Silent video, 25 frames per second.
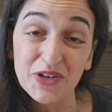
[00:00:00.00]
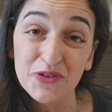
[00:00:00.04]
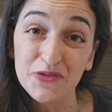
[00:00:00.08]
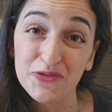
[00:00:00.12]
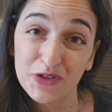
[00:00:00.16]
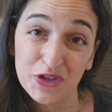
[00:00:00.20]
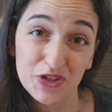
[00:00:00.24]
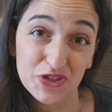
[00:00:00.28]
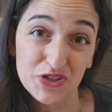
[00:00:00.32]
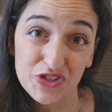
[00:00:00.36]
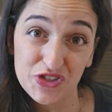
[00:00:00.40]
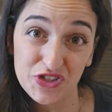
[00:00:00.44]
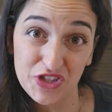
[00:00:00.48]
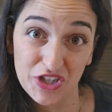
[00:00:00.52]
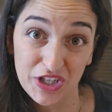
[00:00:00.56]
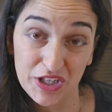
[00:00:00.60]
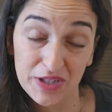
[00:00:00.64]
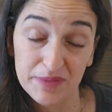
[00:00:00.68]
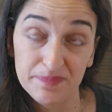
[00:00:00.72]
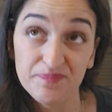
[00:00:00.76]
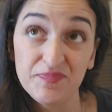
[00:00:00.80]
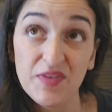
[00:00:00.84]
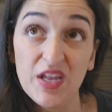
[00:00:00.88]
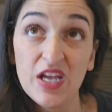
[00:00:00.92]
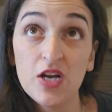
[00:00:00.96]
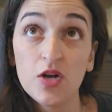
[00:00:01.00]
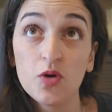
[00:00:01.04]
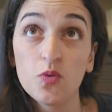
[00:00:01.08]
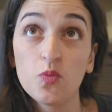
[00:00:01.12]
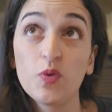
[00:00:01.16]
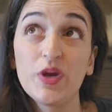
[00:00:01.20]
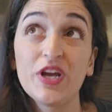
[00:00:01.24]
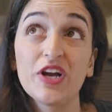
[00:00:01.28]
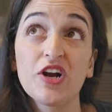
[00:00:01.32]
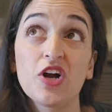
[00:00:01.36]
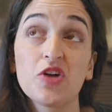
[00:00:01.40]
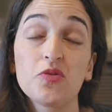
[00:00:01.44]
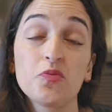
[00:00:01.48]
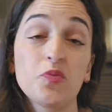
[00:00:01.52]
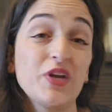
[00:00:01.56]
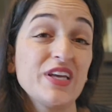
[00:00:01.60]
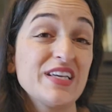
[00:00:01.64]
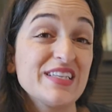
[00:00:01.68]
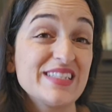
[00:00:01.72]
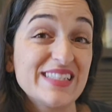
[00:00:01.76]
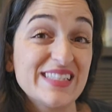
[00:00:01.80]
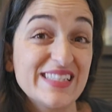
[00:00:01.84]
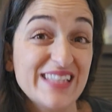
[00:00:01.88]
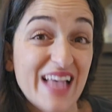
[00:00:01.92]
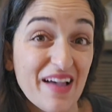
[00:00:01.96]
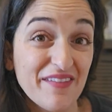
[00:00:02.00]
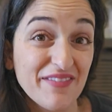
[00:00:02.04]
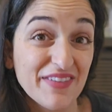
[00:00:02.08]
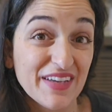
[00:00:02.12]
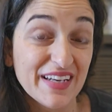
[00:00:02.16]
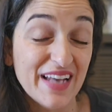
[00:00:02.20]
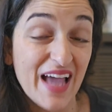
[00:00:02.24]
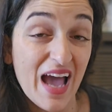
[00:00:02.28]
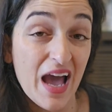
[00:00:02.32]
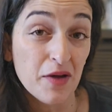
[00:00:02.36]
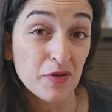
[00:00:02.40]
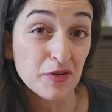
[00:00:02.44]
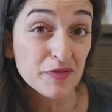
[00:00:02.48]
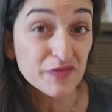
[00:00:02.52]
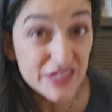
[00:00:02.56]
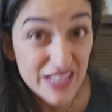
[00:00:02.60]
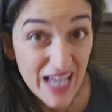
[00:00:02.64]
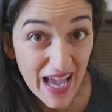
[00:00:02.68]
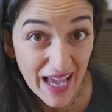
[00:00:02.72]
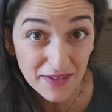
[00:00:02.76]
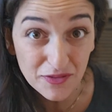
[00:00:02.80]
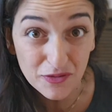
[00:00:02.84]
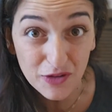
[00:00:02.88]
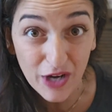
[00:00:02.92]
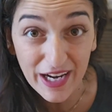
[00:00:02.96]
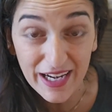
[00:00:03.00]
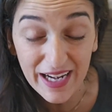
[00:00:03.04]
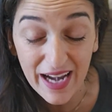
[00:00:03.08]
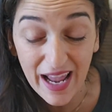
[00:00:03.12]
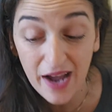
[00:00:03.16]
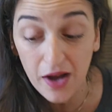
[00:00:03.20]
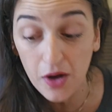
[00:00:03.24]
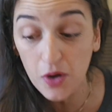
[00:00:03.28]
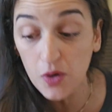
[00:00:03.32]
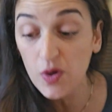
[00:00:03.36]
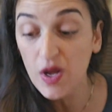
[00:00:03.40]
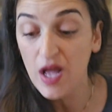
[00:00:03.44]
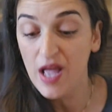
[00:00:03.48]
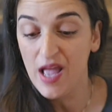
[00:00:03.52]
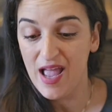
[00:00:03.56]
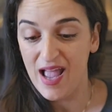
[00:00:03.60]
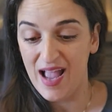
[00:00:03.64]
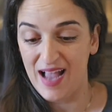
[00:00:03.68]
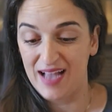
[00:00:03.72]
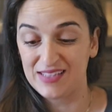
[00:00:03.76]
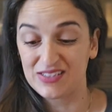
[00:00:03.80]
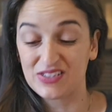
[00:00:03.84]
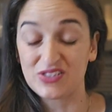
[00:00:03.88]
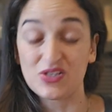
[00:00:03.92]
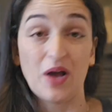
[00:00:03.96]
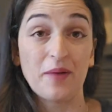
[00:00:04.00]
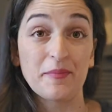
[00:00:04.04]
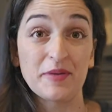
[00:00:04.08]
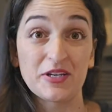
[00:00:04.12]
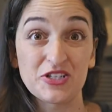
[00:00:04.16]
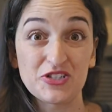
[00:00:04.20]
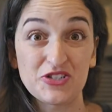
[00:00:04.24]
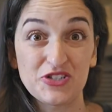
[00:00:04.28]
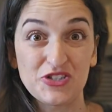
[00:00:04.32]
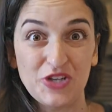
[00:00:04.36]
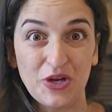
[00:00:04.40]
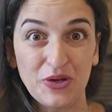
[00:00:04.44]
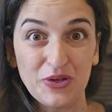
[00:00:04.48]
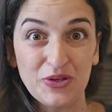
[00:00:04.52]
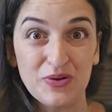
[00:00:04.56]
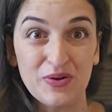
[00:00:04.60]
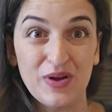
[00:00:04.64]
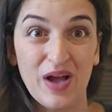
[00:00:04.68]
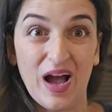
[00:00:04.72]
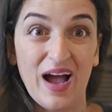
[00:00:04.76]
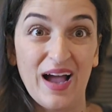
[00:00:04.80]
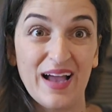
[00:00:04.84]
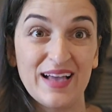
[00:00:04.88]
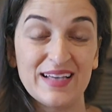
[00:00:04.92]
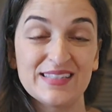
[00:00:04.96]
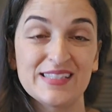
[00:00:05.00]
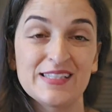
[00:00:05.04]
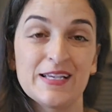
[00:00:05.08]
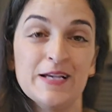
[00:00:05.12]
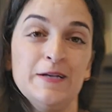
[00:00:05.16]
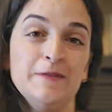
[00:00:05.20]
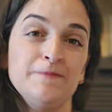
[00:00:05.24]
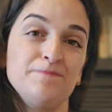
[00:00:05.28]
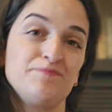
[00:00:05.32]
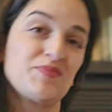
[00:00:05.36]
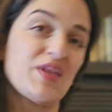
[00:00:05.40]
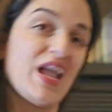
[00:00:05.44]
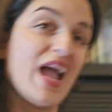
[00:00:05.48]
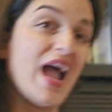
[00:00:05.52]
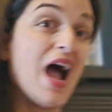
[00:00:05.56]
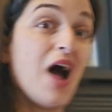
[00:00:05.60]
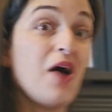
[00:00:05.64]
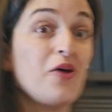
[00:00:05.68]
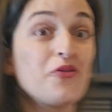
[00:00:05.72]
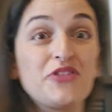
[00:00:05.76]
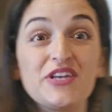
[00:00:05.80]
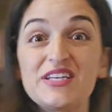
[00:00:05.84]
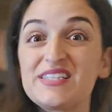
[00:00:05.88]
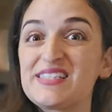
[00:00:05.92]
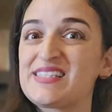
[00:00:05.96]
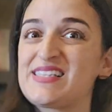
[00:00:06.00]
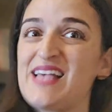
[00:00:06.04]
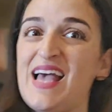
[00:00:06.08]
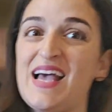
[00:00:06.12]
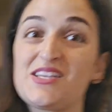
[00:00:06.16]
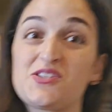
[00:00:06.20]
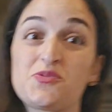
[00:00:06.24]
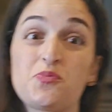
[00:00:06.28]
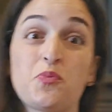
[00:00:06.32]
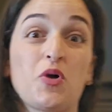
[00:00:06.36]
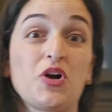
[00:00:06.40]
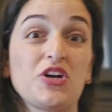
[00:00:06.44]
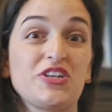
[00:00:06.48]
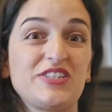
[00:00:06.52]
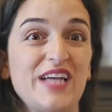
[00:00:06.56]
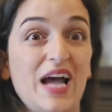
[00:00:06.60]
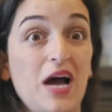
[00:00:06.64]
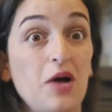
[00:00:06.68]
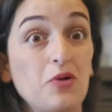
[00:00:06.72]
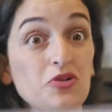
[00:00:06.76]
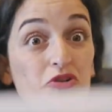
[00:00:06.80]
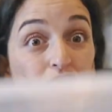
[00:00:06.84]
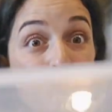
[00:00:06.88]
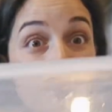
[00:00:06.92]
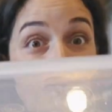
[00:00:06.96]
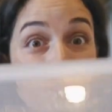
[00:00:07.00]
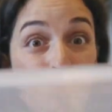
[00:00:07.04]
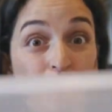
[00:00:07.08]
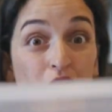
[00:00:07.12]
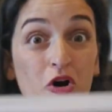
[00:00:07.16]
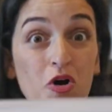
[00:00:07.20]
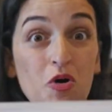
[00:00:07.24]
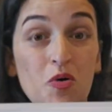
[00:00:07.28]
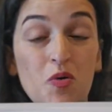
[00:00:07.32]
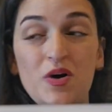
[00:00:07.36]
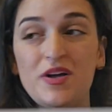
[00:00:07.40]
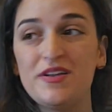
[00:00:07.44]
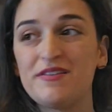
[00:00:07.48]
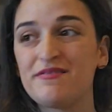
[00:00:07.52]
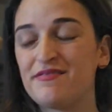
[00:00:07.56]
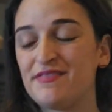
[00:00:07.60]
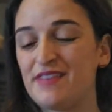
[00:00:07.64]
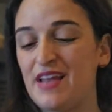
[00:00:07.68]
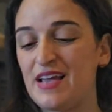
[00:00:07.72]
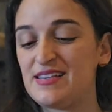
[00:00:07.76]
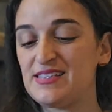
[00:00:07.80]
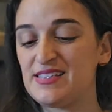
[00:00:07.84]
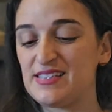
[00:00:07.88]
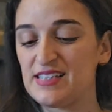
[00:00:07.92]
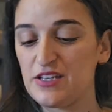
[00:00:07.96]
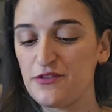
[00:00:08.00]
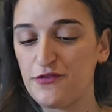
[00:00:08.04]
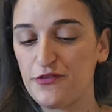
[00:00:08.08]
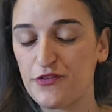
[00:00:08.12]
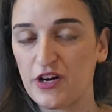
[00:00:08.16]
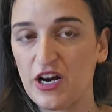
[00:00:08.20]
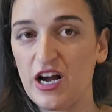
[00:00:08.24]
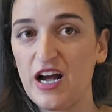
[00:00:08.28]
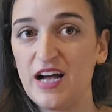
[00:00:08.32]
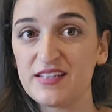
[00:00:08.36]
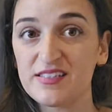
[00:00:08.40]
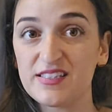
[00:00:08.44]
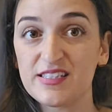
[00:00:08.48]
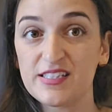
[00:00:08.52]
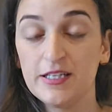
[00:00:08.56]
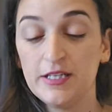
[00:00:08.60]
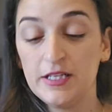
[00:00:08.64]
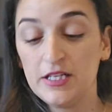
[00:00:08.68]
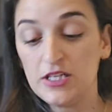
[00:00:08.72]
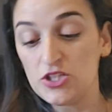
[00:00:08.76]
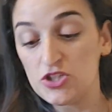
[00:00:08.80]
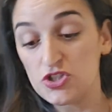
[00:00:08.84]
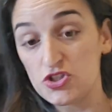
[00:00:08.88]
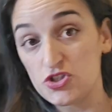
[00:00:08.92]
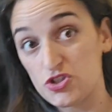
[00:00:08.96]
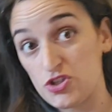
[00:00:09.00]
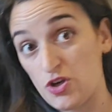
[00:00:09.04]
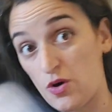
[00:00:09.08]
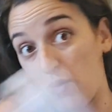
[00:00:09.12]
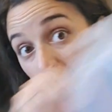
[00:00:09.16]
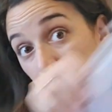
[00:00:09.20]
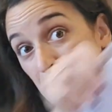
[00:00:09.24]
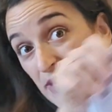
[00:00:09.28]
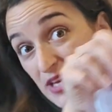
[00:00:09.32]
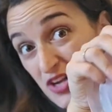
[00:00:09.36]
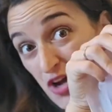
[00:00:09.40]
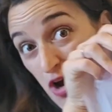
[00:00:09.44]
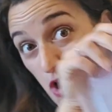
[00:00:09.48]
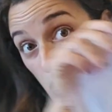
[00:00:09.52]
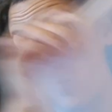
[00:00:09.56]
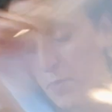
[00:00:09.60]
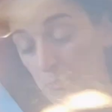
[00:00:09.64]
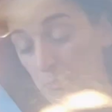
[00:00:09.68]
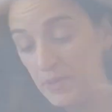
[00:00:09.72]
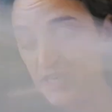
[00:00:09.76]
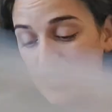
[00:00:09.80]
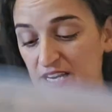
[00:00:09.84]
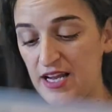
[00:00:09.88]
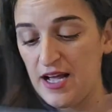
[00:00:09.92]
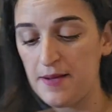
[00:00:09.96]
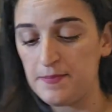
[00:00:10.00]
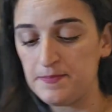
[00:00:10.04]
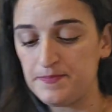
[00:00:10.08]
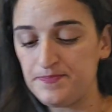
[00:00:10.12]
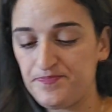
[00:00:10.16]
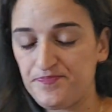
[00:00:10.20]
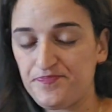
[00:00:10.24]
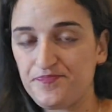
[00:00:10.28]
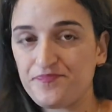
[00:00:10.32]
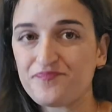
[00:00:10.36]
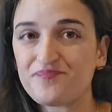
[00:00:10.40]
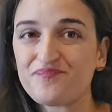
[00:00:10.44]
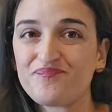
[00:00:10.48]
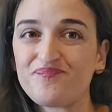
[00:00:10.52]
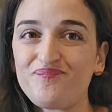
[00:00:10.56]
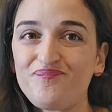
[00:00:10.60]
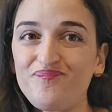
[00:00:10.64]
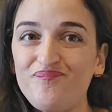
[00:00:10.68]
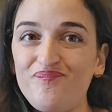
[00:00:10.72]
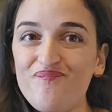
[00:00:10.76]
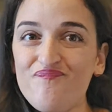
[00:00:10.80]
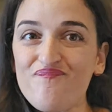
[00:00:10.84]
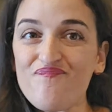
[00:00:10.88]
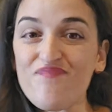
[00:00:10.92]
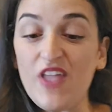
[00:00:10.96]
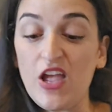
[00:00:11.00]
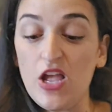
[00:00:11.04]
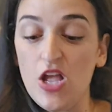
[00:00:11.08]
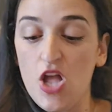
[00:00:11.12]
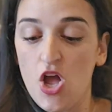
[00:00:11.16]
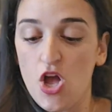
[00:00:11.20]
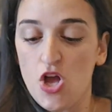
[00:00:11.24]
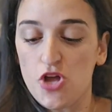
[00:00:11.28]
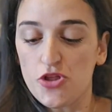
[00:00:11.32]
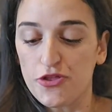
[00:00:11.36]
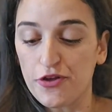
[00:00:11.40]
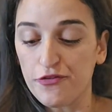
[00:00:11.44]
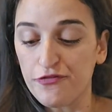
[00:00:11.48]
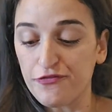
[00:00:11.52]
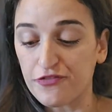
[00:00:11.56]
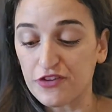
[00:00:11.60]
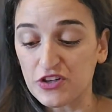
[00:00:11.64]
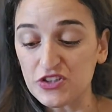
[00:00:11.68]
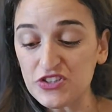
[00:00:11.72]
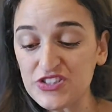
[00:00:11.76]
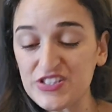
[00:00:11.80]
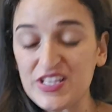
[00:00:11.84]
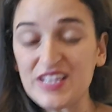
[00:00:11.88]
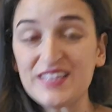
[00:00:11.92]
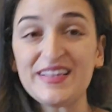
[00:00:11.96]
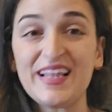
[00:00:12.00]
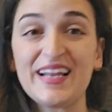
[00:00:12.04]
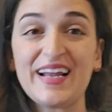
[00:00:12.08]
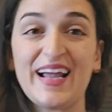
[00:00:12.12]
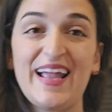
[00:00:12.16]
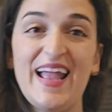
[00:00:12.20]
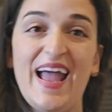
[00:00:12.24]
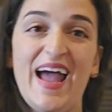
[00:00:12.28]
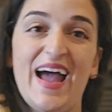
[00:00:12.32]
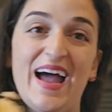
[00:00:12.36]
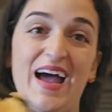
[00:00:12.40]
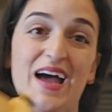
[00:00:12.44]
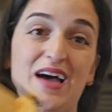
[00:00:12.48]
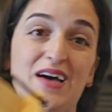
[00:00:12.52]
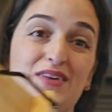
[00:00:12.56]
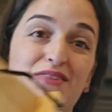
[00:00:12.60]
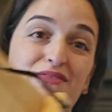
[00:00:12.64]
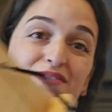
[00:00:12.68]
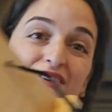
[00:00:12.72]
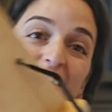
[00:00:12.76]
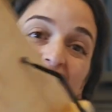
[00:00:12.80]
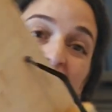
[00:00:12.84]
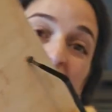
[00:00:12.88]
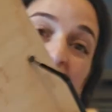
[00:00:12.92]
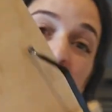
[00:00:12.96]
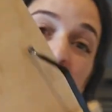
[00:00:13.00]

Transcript: first term. We are on week 7 out of 10 right now. And so I'm going to show you guys how this has worked out so nicely for us. So I'm going to open it up. The first thing that I have in our